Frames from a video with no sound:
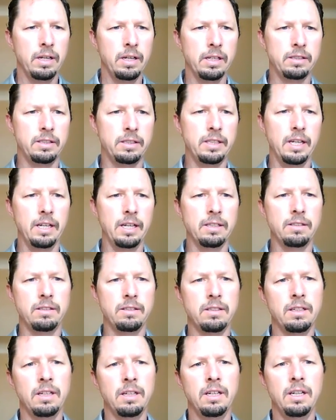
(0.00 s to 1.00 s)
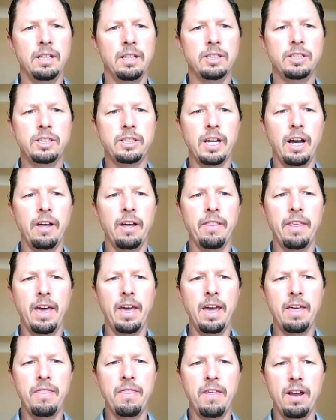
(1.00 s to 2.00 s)
It says, Shall
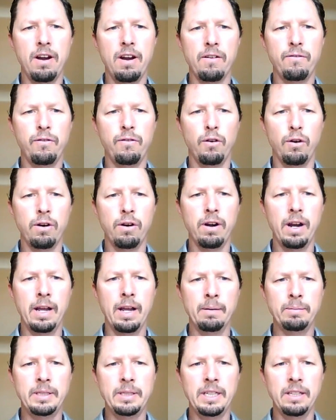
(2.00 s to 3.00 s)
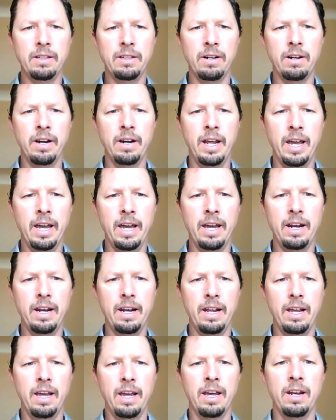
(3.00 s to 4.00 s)
they therefore empty their net